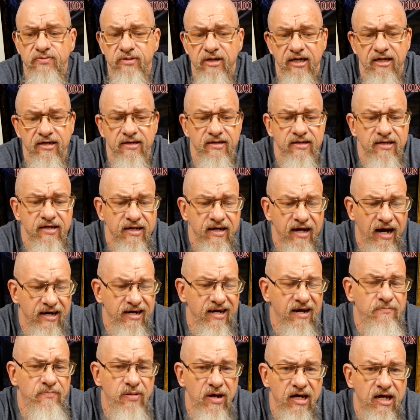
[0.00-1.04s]
But I
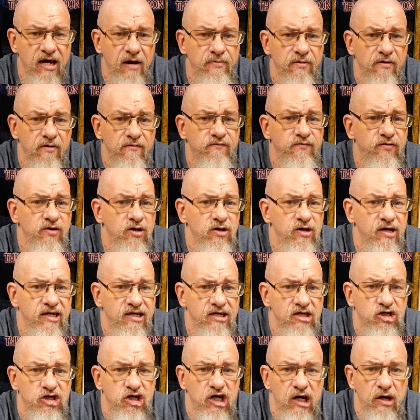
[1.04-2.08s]
did pick up a few I'd like to
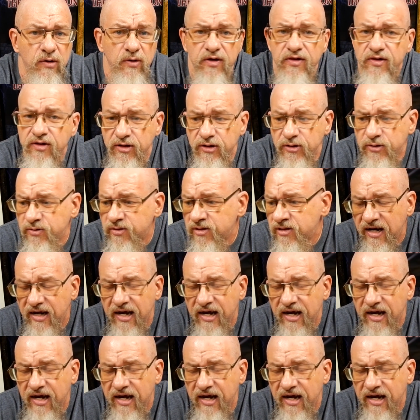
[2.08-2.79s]
share with you.